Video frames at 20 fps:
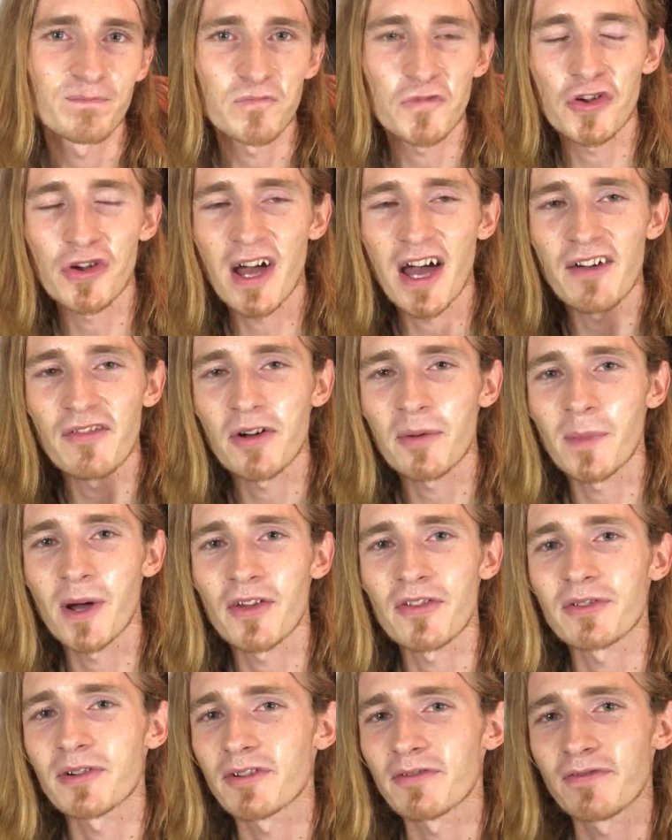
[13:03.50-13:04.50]
You have a
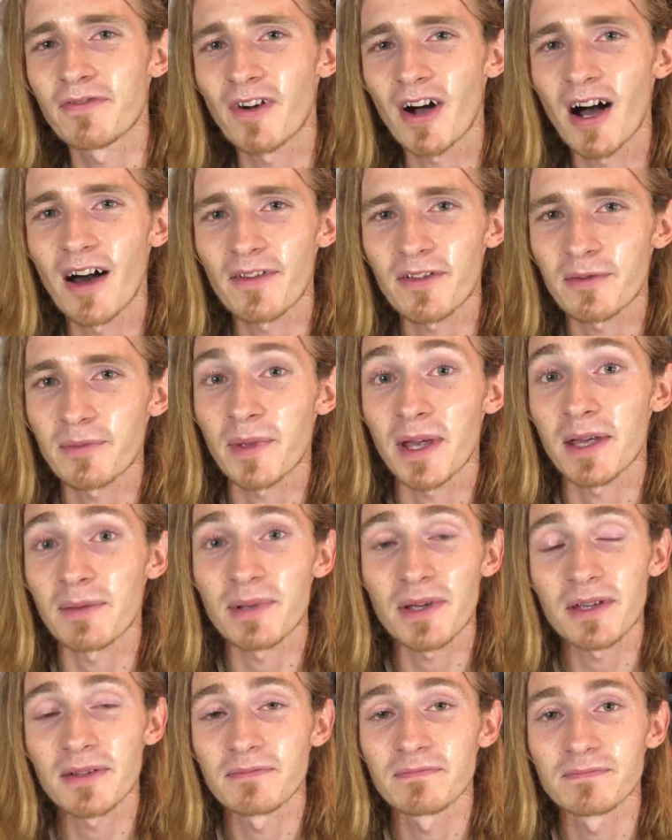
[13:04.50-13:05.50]
mother and father,
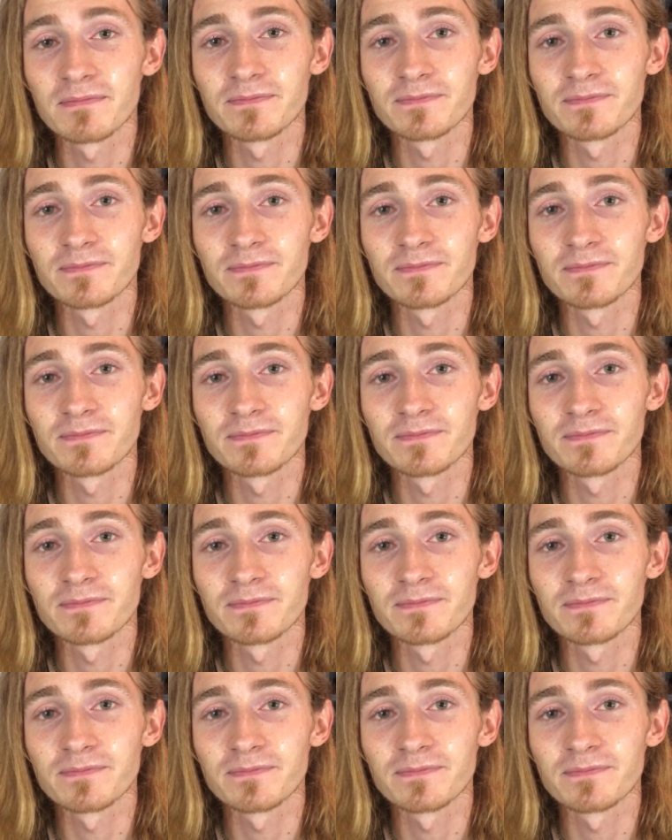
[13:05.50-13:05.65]
maybe.